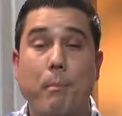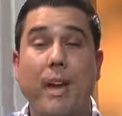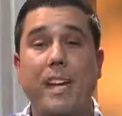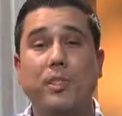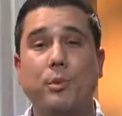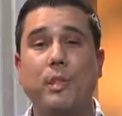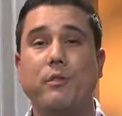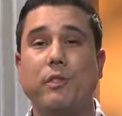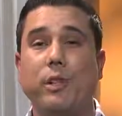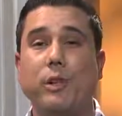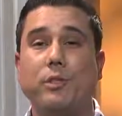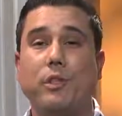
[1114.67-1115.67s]
Page
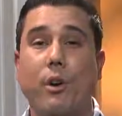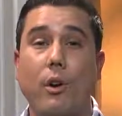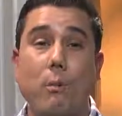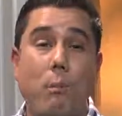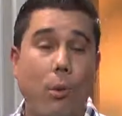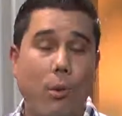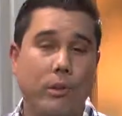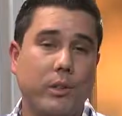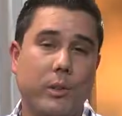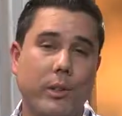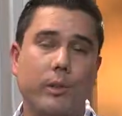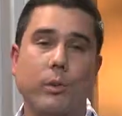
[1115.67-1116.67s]
reflows are more
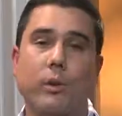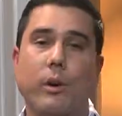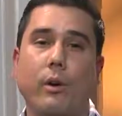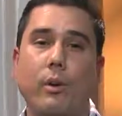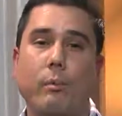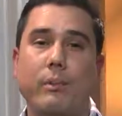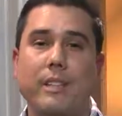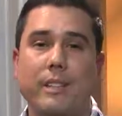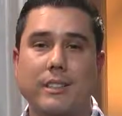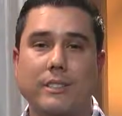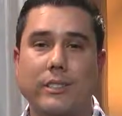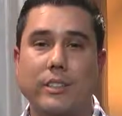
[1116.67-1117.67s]
critical though,
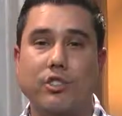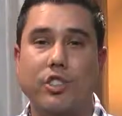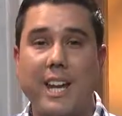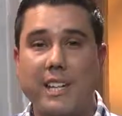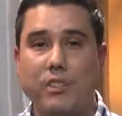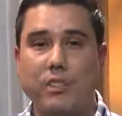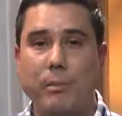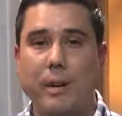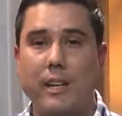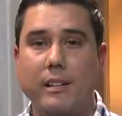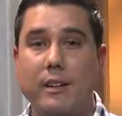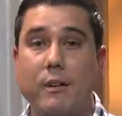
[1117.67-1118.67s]
because the changes
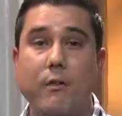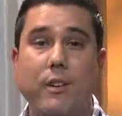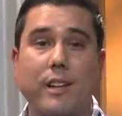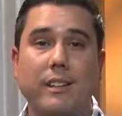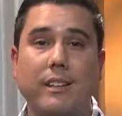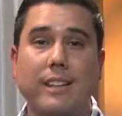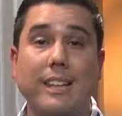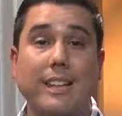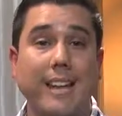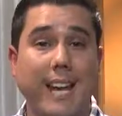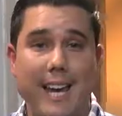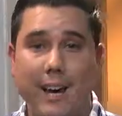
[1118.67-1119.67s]
made affect the
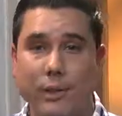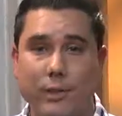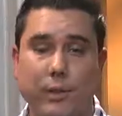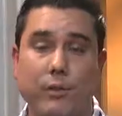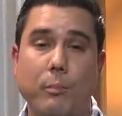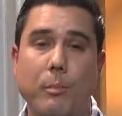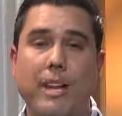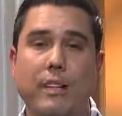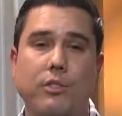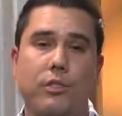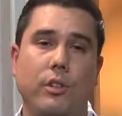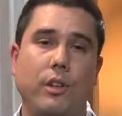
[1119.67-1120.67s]
layout of a
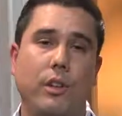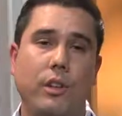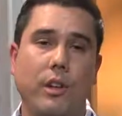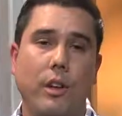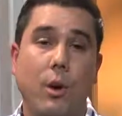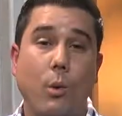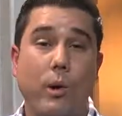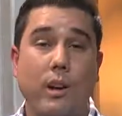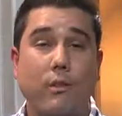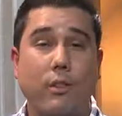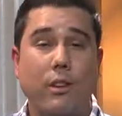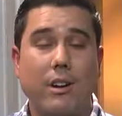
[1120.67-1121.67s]
page.
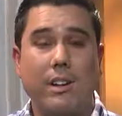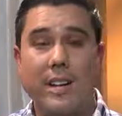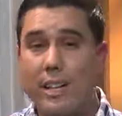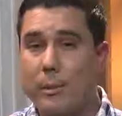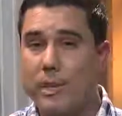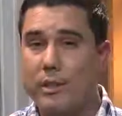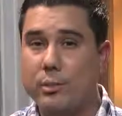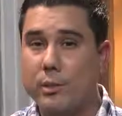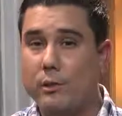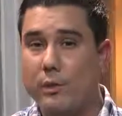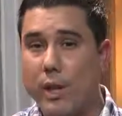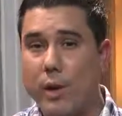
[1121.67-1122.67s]
Whenever an element is
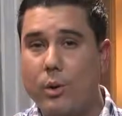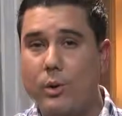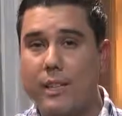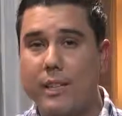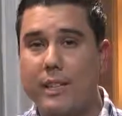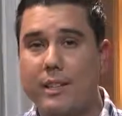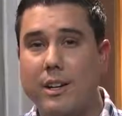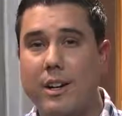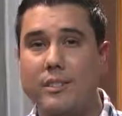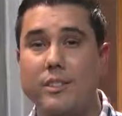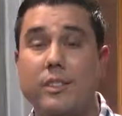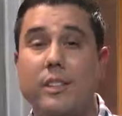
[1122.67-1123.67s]
reflowed, it
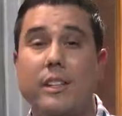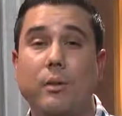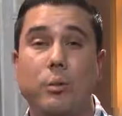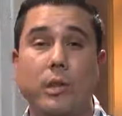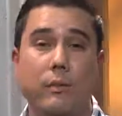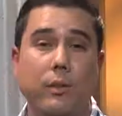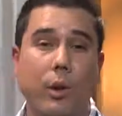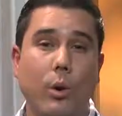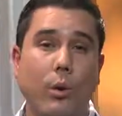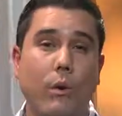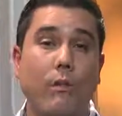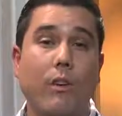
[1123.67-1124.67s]
causes the
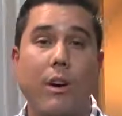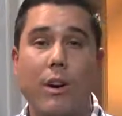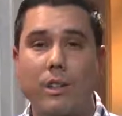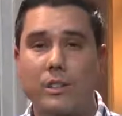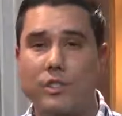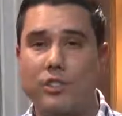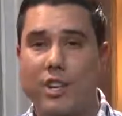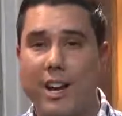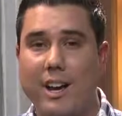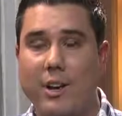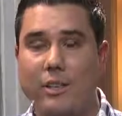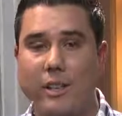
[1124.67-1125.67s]
reflow of all its
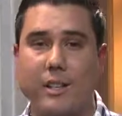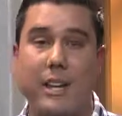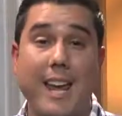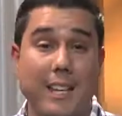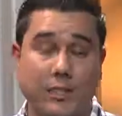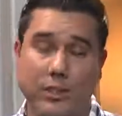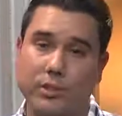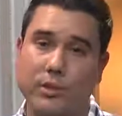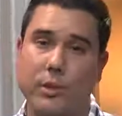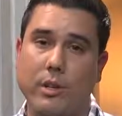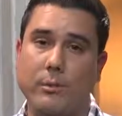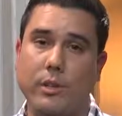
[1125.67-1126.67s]
child and
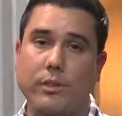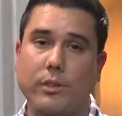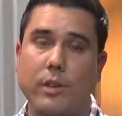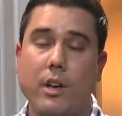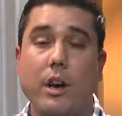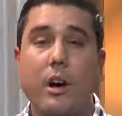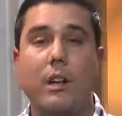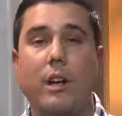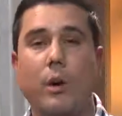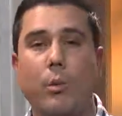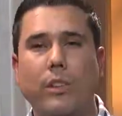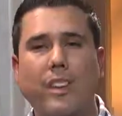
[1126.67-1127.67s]
ancestor elements,
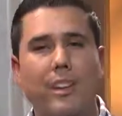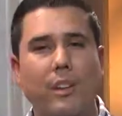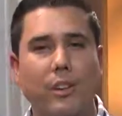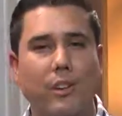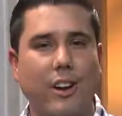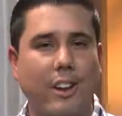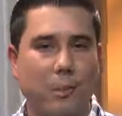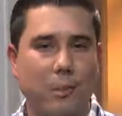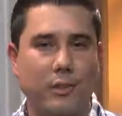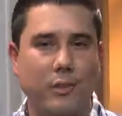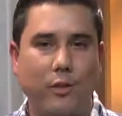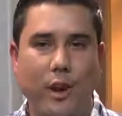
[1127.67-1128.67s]
along with any other
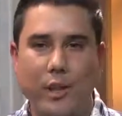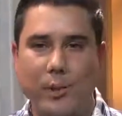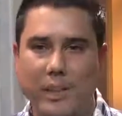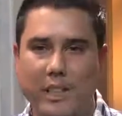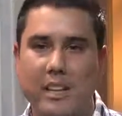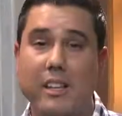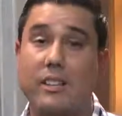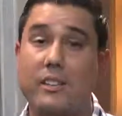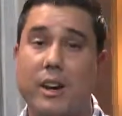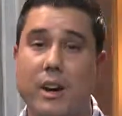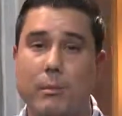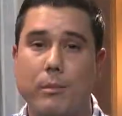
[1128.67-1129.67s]
elements following it in the
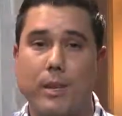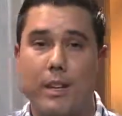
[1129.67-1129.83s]
DOM.